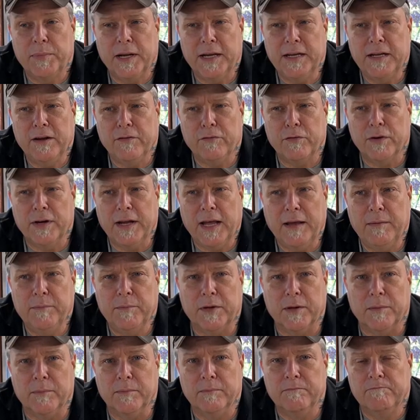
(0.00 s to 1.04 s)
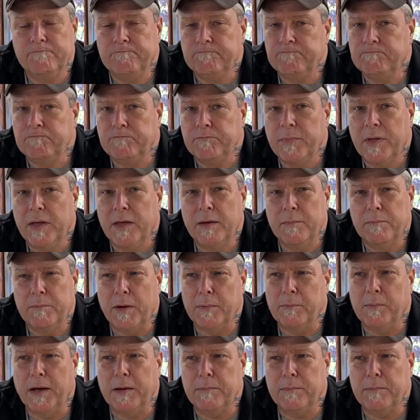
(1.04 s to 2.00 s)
but I never named them. But